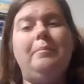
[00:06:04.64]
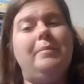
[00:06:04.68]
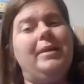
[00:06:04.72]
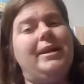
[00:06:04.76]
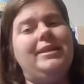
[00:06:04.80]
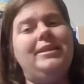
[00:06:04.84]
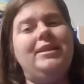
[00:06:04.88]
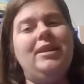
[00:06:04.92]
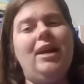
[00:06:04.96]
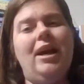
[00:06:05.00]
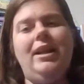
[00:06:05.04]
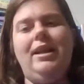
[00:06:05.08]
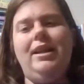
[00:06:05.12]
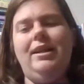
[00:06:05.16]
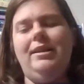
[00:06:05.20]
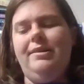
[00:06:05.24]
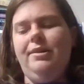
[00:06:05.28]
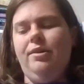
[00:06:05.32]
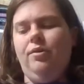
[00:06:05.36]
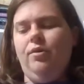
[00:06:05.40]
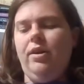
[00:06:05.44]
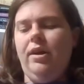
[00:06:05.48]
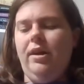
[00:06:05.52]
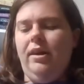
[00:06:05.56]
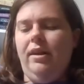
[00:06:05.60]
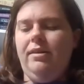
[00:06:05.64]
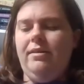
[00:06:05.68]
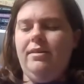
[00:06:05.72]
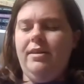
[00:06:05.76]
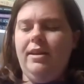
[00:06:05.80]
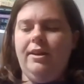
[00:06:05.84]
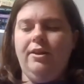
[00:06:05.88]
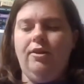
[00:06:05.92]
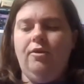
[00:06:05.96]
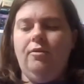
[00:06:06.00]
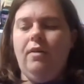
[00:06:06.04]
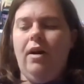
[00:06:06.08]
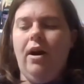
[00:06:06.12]
I'm excited to
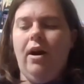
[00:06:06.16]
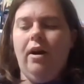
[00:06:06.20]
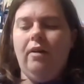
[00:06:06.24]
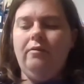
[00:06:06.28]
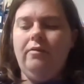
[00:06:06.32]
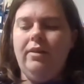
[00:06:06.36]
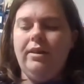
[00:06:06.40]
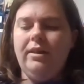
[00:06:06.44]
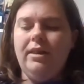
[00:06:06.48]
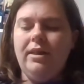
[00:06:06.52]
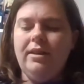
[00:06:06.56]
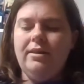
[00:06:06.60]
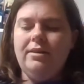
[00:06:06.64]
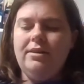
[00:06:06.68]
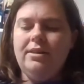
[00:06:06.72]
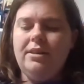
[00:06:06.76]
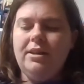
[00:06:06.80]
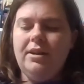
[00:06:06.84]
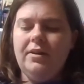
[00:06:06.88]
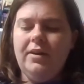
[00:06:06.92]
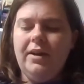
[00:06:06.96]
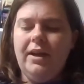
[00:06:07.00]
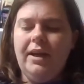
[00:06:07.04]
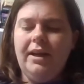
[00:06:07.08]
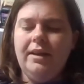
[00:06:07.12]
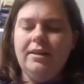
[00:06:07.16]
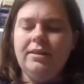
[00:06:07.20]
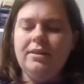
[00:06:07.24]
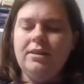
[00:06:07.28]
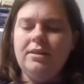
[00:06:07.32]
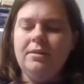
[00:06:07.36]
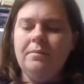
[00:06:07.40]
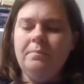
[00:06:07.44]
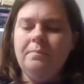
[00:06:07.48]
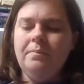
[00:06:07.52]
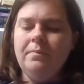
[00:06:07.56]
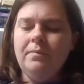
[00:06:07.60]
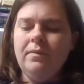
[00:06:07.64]
continue on with this series.
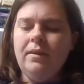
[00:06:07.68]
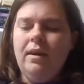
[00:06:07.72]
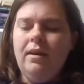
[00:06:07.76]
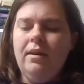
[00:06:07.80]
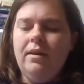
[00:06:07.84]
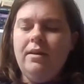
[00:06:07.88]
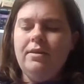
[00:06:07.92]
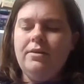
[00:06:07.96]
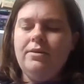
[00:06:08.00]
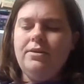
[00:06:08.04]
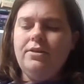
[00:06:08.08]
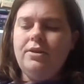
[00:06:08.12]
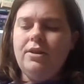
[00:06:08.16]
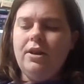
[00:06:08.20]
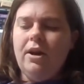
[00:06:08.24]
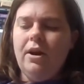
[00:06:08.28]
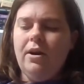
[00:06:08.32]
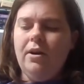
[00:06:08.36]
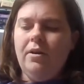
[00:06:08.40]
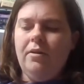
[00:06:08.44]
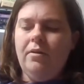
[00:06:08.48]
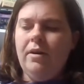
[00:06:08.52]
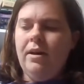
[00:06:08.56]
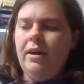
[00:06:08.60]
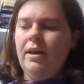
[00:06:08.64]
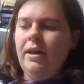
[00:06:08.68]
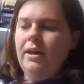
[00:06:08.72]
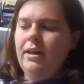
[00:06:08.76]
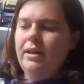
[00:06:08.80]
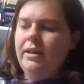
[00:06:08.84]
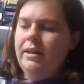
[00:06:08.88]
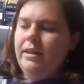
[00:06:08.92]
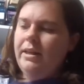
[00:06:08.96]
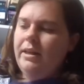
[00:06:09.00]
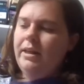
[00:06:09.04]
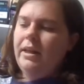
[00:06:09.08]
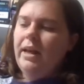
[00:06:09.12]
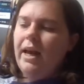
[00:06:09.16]
So,
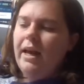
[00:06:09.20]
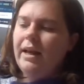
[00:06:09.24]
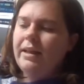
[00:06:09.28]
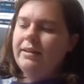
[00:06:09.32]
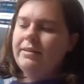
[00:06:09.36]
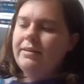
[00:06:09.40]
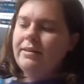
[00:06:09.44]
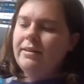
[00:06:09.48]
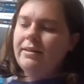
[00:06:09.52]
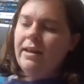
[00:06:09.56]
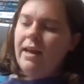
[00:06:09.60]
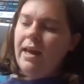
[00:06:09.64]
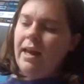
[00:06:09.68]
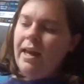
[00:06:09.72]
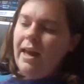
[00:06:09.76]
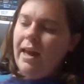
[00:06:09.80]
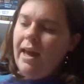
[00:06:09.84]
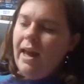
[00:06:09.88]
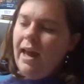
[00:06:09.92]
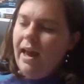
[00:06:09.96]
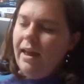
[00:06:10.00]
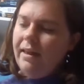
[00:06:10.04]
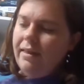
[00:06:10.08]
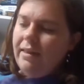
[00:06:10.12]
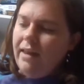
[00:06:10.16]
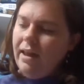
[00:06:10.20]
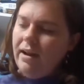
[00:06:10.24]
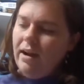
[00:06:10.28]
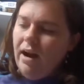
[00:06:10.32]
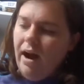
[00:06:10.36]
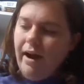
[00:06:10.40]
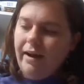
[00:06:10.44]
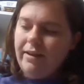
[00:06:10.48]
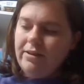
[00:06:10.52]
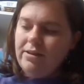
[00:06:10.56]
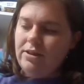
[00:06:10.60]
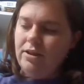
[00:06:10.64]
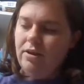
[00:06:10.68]
yes. And then
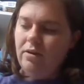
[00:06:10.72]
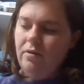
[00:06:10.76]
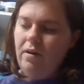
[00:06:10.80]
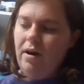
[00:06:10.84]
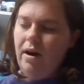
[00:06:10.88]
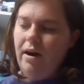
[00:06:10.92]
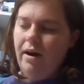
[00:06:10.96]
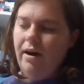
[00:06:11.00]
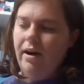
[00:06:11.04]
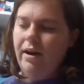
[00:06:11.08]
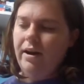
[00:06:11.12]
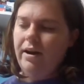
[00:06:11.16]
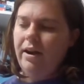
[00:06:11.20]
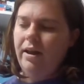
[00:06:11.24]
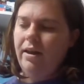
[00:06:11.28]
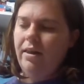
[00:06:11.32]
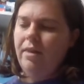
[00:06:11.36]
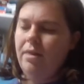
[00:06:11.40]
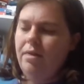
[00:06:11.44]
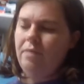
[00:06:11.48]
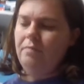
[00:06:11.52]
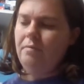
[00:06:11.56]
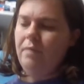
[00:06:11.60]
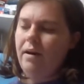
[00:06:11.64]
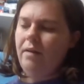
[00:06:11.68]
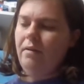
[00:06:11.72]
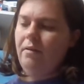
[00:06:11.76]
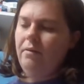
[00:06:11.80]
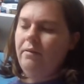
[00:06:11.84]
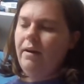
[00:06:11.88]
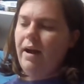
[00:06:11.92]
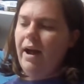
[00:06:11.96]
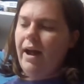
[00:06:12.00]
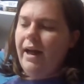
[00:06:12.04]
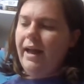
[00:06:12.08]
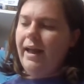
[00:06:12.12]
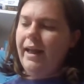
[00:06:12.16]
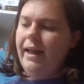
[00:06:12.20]
also on Thrill
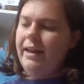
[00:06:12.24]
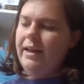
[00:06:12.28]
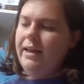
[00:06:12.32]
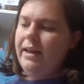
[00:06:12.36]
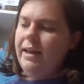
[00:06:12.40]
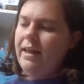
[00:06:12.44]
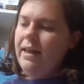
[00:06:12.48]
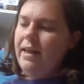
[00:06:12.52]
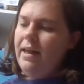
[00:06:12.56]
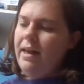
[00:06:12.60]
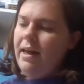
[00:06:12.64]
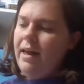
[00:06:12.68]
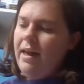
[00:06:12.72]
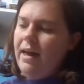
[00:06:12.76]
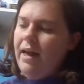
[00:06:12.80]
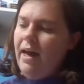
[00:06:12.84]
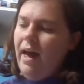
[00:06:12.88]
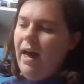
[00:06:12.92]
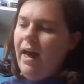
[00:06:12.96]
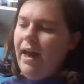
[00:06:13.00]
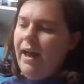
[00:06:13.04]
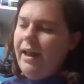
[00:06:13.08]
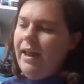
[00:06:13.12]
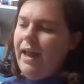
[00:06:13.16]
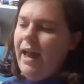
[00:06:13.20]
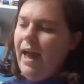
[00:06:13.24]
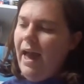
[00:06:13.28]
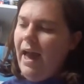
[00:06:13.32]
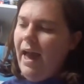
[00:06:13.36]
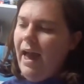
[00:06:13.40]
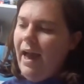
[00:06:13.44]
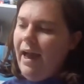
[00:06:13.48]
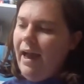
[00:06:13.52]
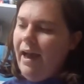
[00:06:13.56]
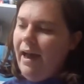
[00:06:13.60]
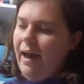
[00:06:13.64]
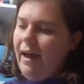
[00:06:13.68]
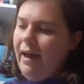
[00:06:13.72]
Ride, I
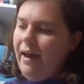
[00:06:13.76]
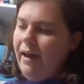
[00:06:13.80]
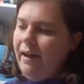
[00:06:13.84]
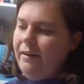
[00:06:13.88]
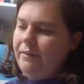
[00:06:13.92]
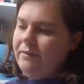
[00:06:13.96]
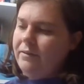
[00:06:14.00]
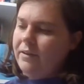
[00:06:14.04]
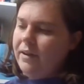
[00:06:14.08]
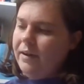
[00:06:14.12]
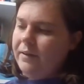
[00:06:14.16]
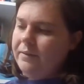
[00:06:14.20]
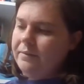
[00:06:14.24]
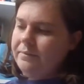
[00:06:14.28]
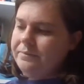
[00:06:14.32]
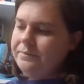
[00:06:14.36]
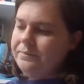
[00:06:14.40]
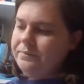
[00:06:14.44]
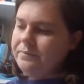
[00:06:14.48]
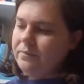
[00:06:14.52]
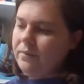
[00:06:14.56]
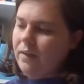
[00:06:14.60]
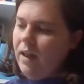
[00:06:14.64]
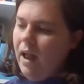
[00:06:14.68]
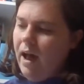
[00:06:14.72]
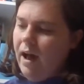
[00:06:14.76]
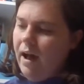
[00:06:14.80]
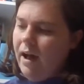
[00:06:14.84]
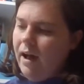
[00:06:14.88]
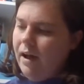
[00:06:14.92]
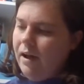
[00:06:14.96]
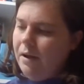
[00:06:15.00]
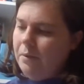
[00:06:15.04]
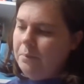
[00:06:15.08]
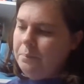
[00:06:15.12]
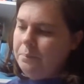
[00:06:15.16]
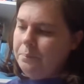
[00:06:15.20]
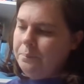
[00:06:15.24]
have
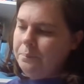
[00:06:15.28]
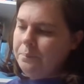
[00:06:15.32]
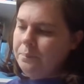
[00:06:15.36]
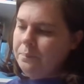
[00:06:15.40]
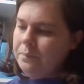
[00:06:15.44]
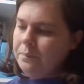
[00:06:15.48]
um,